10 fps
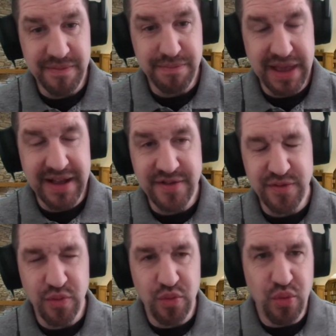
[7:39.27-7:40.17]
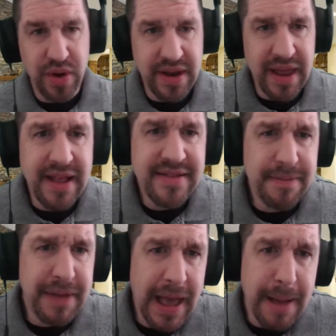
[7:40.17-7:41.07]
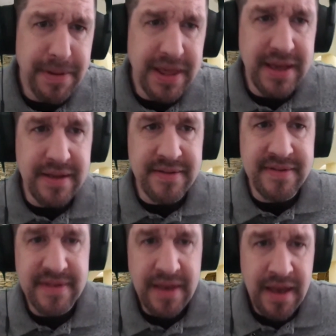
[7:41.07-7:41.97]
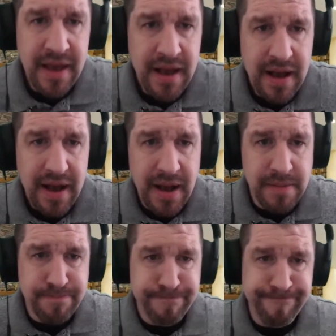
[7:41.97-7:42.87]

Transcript: Because what ends up happening is um,